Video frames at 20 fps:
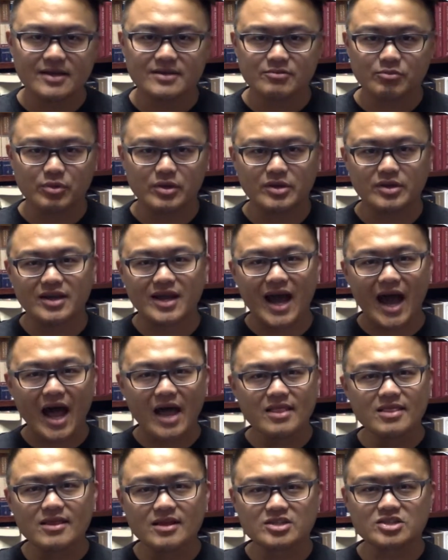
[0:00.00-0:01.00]
when
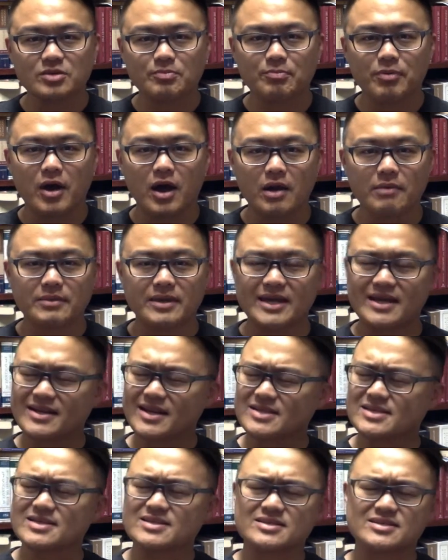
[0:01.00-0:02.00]
God looks upon me, He
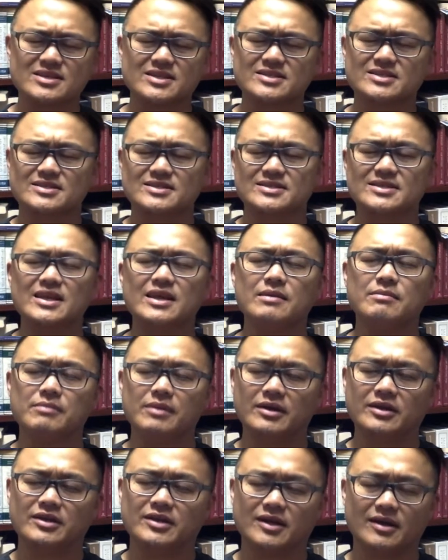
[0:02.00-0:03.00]
doesn't just see
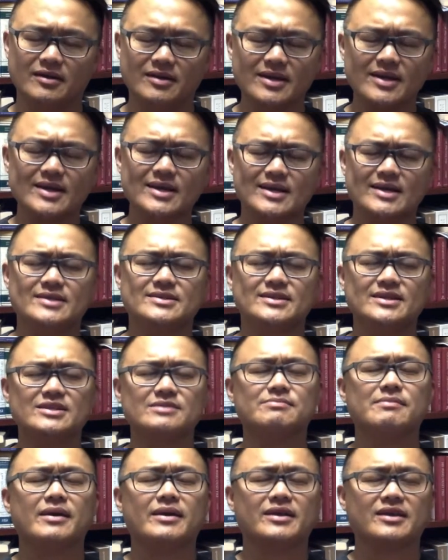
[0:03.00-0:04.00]
Mick Young. He sees
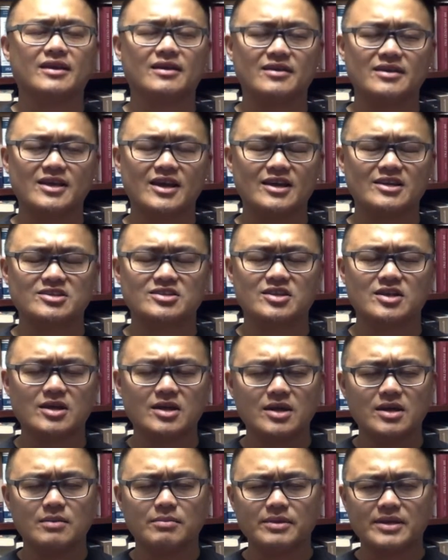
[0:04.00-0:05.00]
Mick Young, yes,
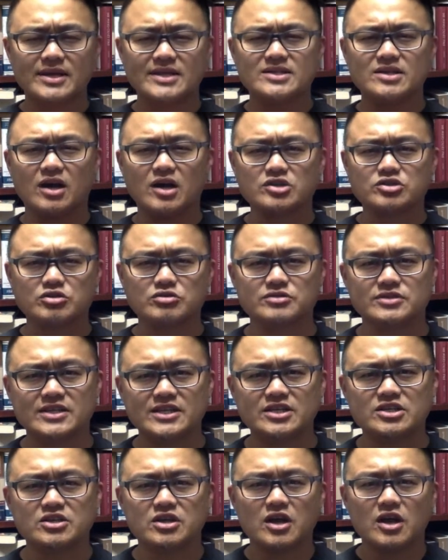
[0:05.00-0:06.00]
but He also
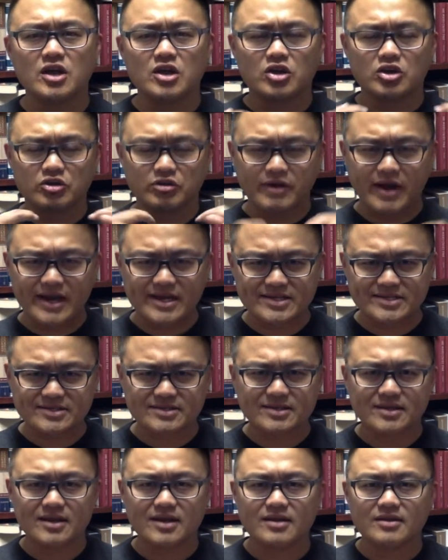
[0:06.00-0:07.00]
sees
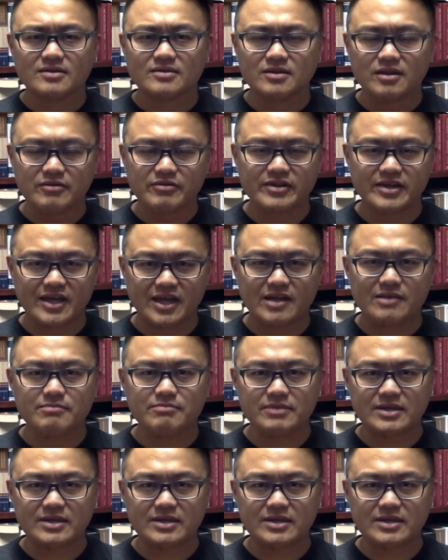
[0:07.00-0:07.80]
Christ living in